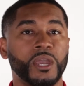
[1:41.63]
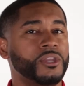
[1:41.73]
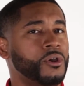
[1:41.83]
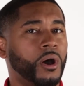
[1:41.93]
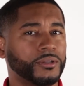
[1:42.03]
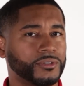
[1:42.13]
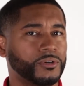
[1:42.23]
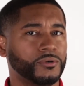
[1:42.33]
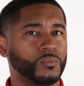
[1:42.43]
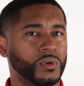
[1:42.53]
You
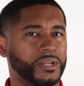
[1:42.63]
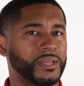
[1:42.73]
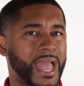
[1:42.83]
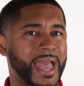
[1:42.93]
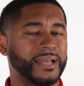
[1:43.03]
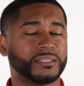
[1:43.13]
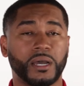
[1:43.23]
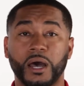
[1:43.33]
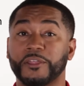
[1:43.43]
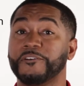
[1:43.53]
also want to ask
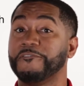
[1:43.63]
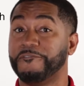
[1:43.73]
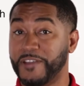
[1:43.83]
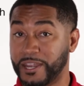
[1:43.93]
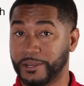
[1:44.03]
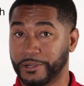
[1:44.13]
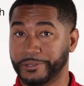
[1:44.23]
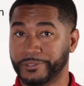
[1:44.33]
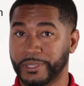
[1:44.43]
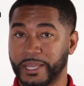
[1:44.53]
other
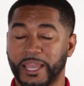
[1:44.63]
vendors